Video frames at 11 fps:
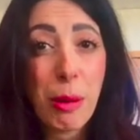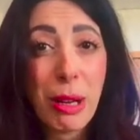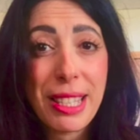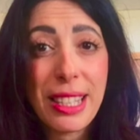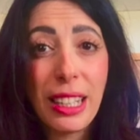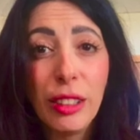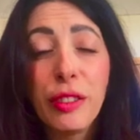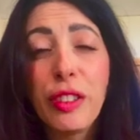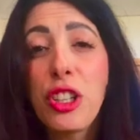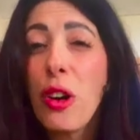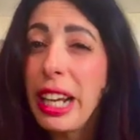myself
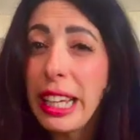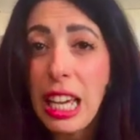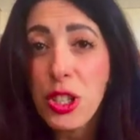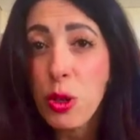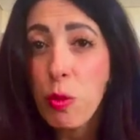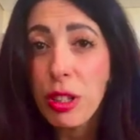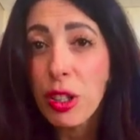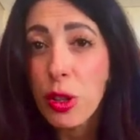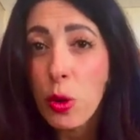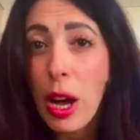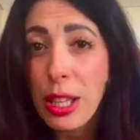and not engaging with the
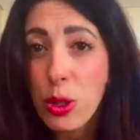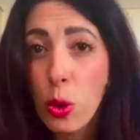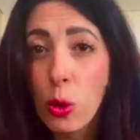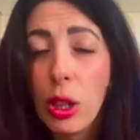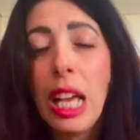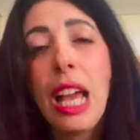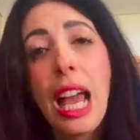crew at all.